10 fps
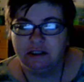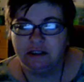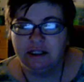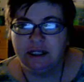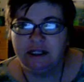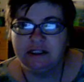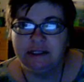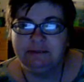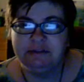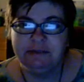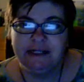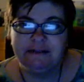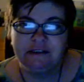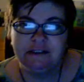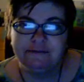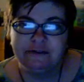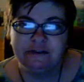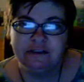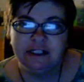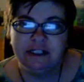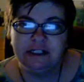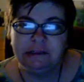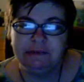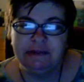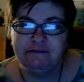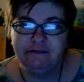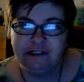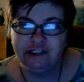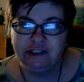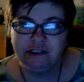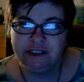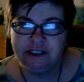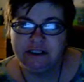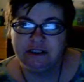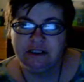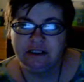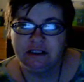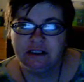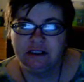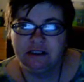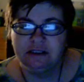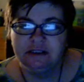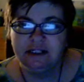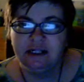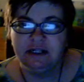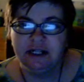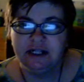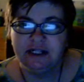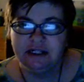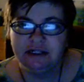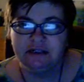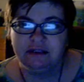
A lot of times MAV sufferers end up eventually declining